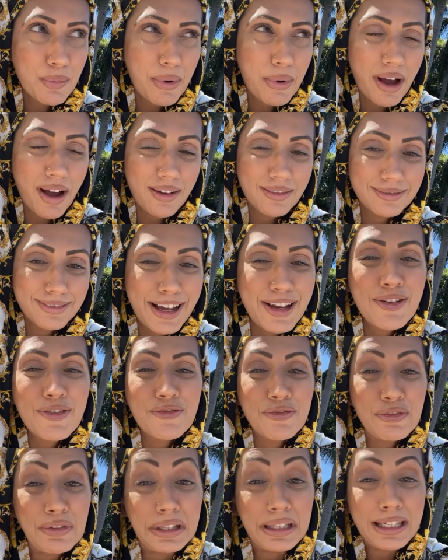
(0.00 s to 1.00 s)
but I
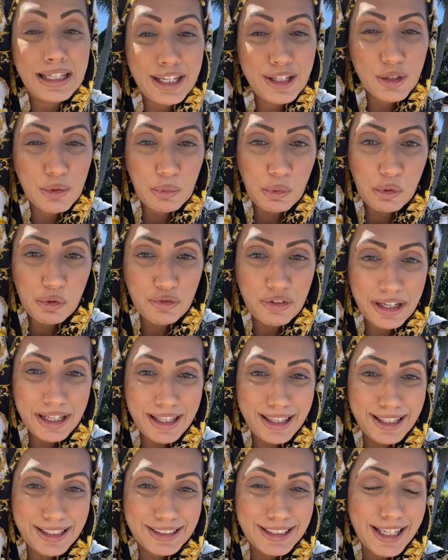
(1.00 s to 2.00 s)
don't really need to prove
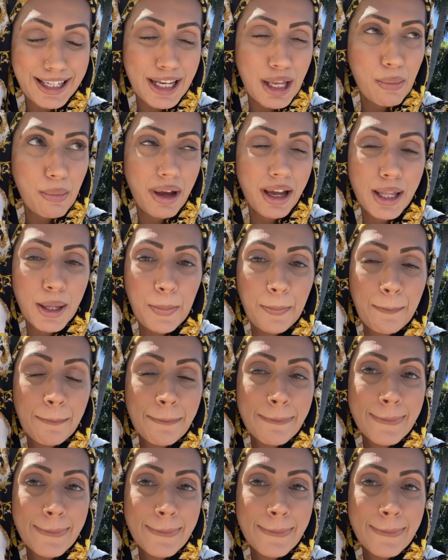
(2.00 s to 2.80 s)
anything to anybody.